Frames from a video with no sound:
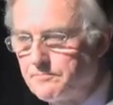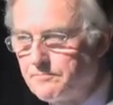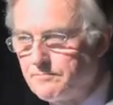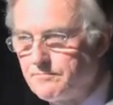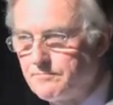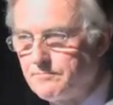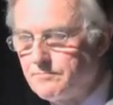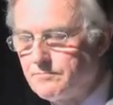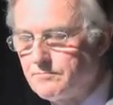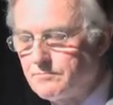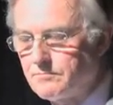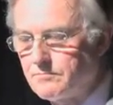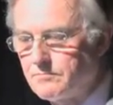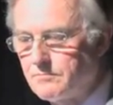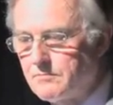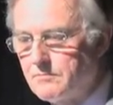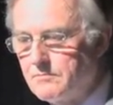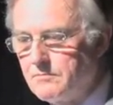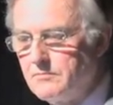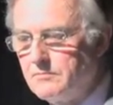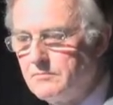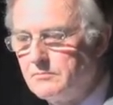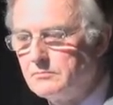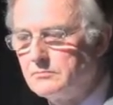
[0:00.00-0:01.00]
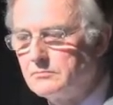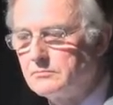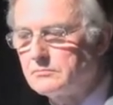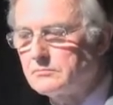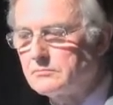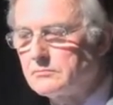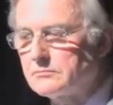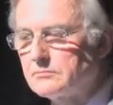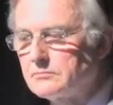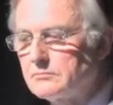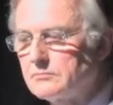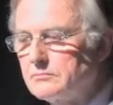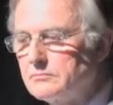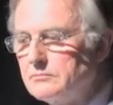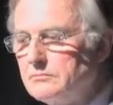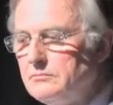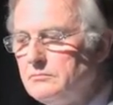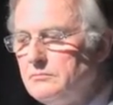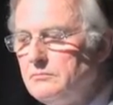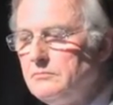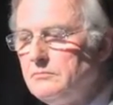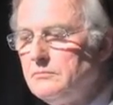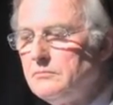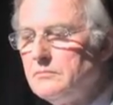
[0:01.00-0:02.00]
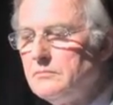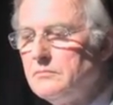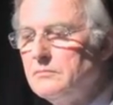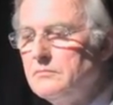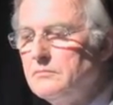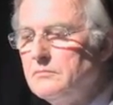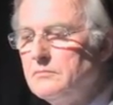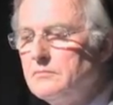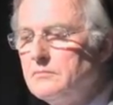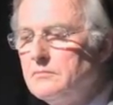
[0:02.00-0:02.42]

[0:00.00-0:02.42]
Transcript: Nobody speaks.